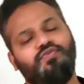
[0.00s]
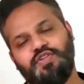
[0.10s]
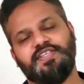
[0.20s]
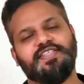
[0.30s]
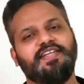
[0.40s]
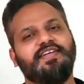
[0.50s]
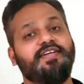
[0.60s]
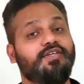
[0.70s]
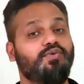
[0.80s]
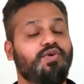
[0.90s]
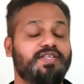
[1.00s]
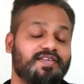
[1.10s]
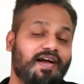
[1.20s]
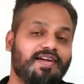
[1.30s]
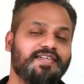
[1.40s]
of this leading to
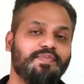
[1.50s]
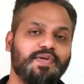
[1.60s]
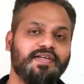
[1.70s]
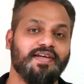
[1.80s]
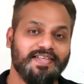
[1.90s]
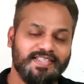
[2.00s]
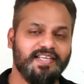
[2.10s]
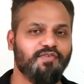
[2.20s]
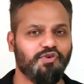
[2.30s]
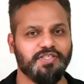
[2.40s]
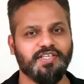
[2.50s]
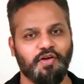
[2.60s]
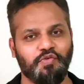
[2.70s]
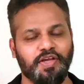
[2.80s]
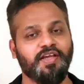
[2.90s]
his ultimate self
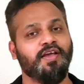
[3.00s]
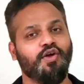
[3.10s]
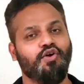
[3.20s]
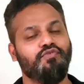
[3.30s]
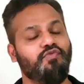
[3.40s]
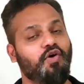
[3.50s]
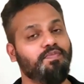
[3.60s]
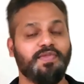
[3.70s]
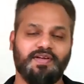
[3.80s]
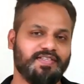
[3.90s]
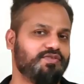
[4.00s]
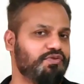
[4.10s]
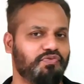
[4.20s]
discovery form the rest of the